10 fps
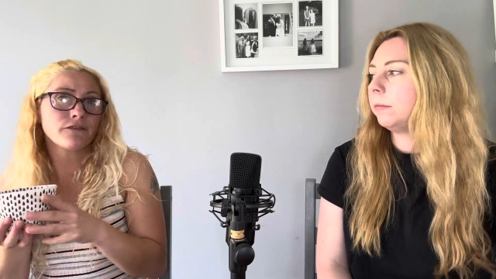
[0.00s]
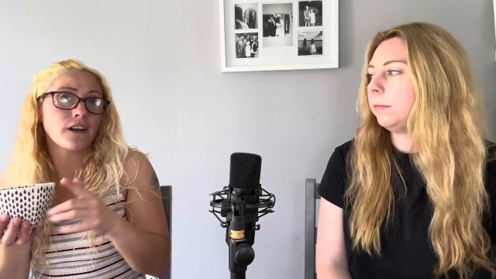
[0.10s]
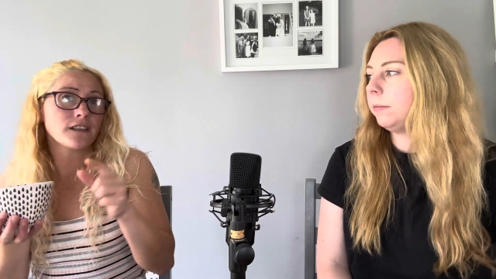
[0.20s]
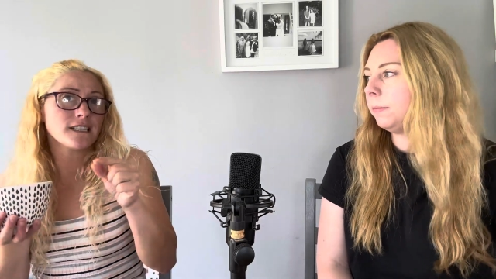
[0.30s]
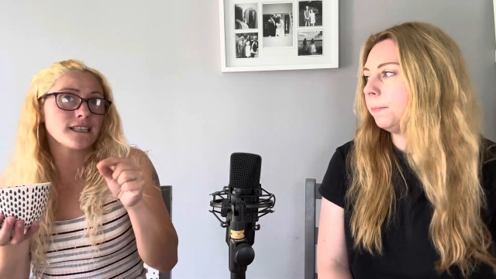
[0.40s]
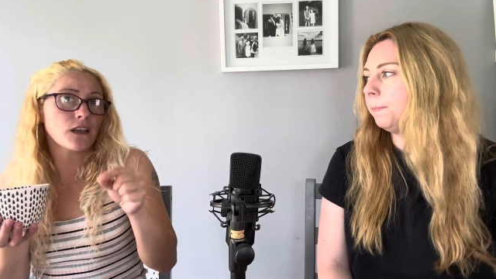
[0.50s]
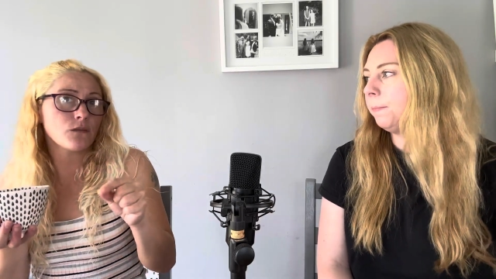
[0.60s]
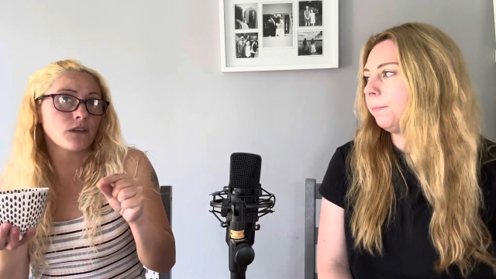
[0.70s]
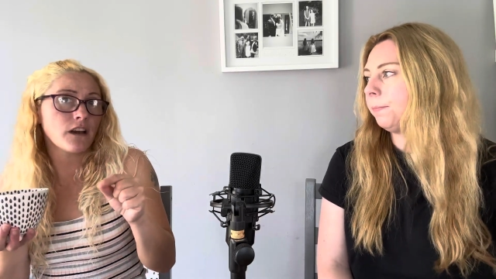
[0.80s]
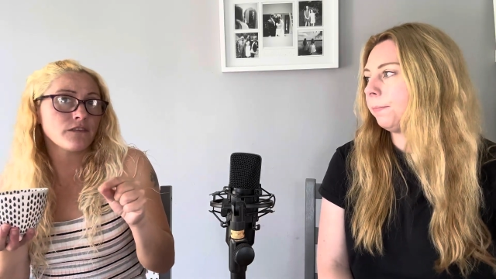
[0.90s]
Speaker 1: fund his hmm.
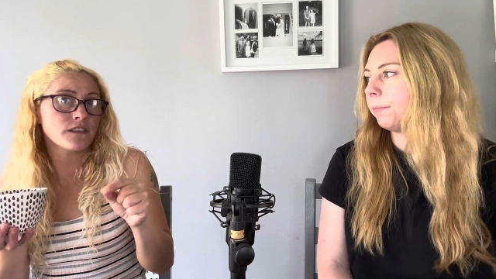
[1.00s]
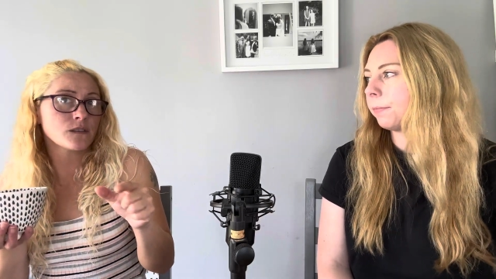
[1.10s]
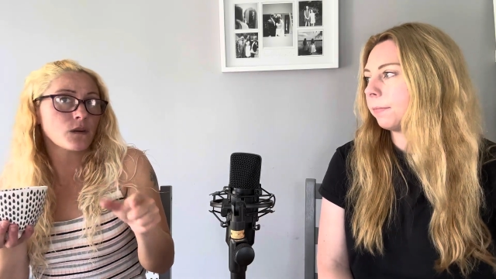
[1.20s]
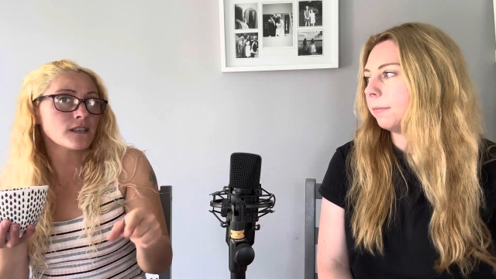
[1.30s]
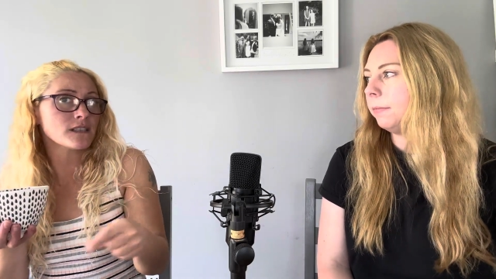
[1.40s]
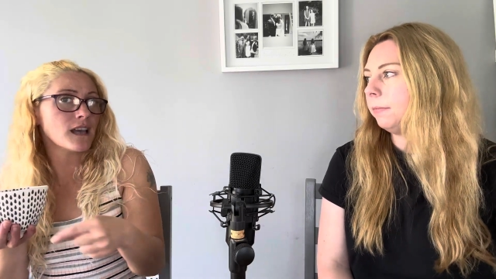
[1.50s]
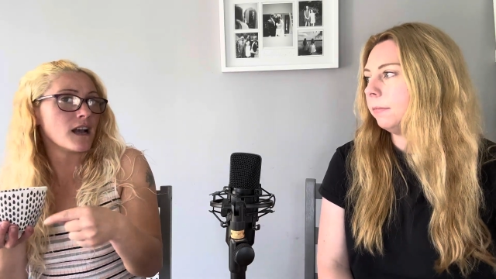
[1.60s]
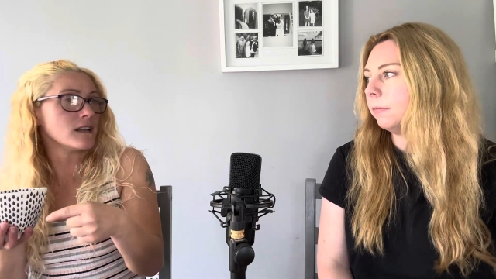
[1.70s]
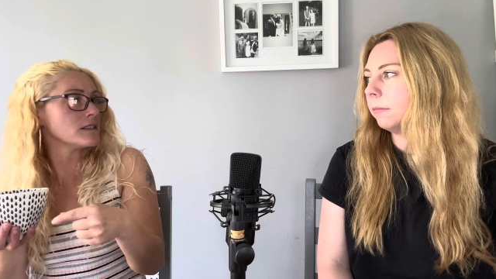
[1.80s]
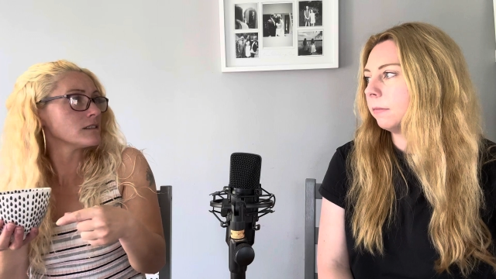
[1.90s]
own life as well as
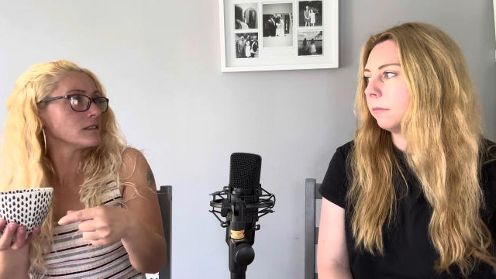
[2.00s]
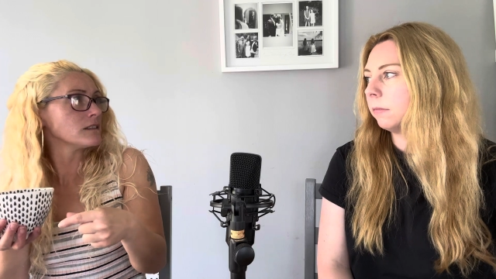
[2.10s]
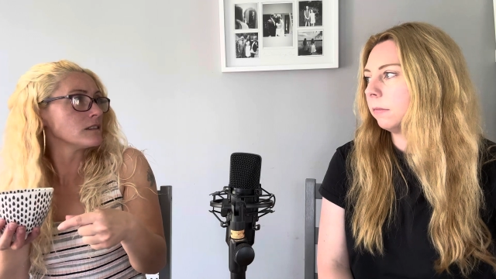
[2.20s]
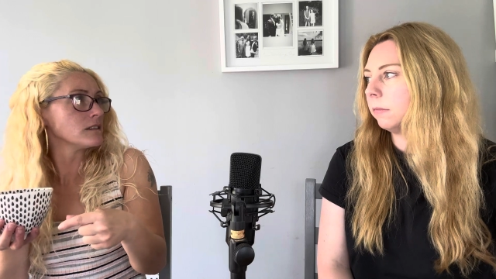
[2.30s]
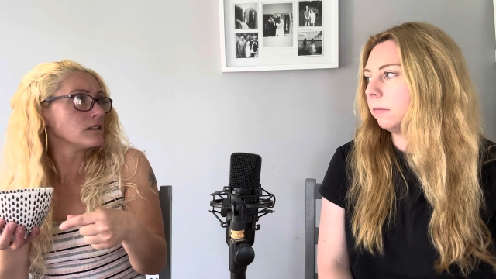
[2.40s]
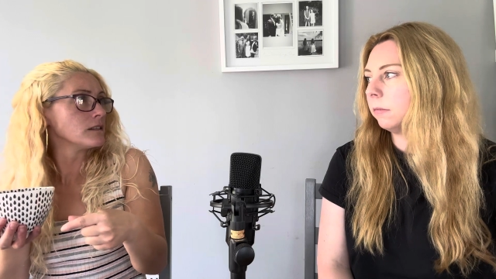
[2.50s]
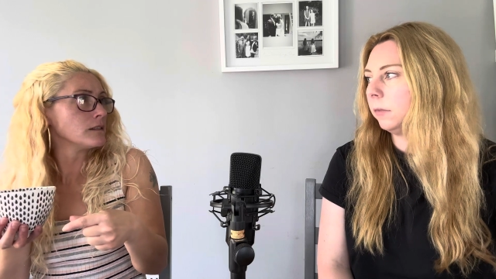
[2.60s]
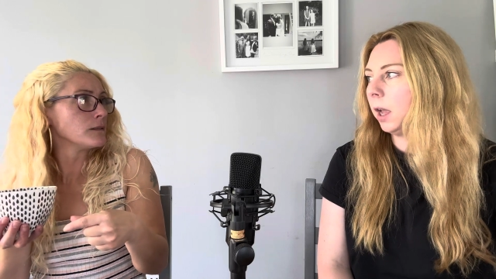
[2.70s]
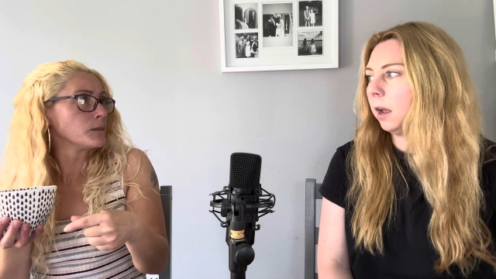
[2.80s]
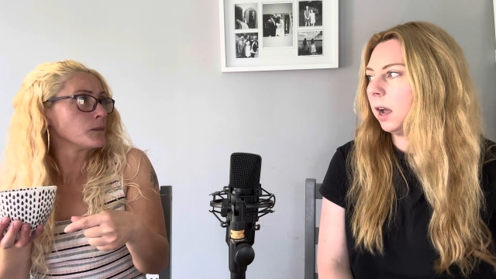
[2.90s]
theirs.
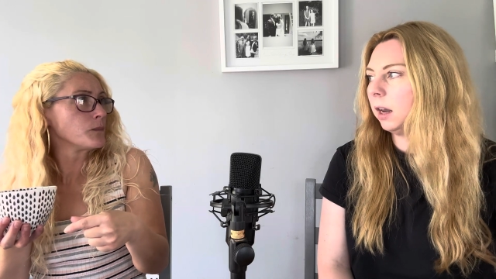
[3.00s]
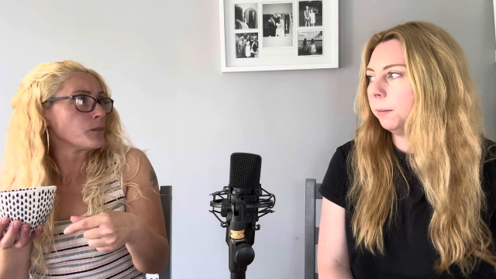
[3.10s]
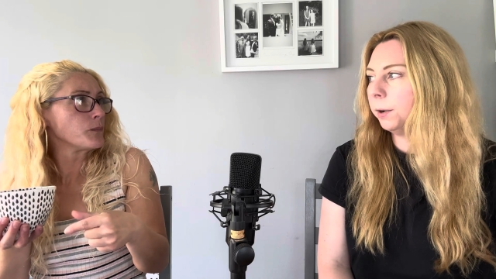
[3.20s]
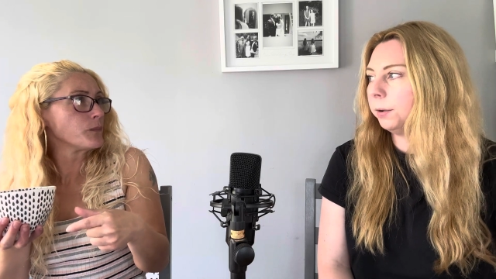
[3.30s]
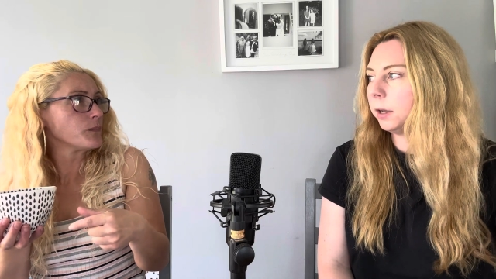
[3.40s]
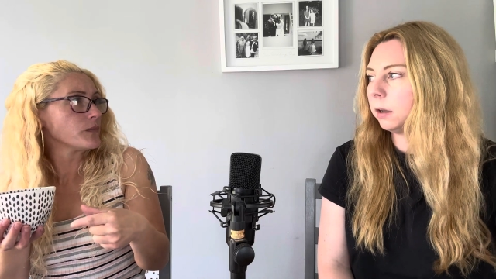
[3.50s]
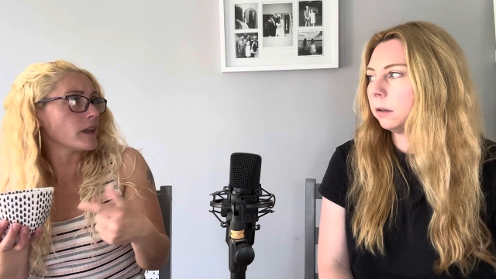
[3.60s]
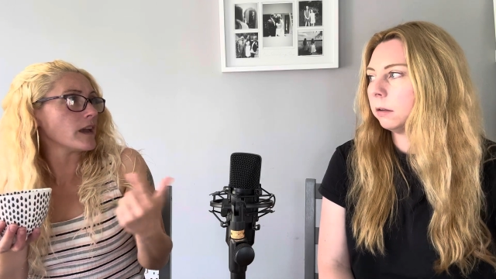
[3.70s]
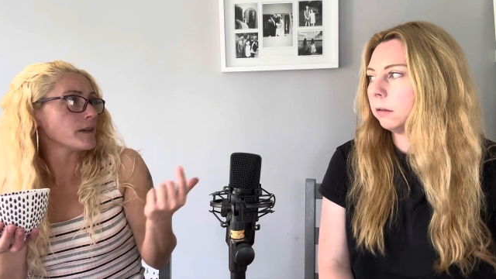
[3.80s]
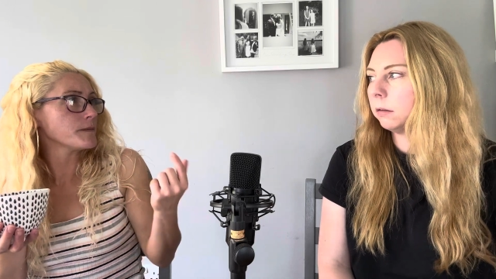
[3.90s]
Speaker 2: Yeah, alimony. Yeah.